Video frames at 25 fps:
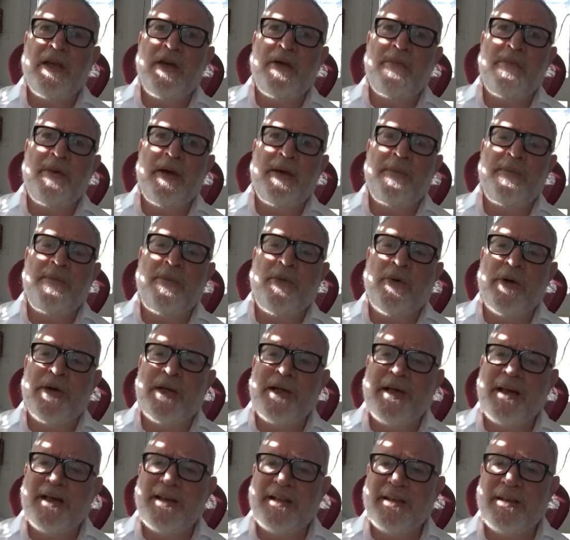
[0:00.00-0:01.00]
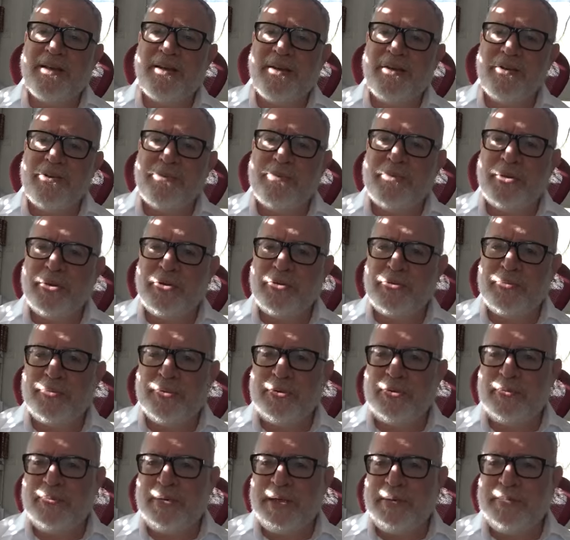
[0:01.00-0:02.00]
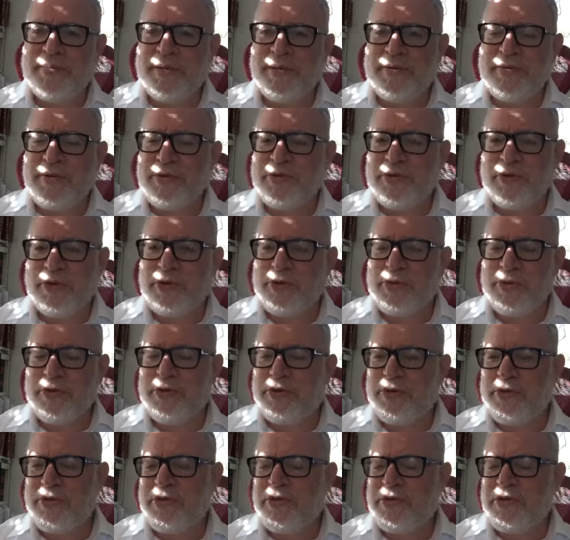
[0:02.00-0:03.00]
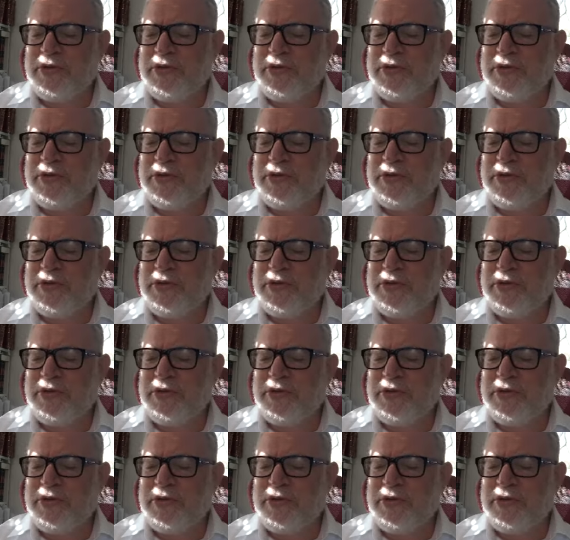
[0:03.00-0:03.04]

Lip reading: by boycotting us because we're the people of Israel, because we're Jewish.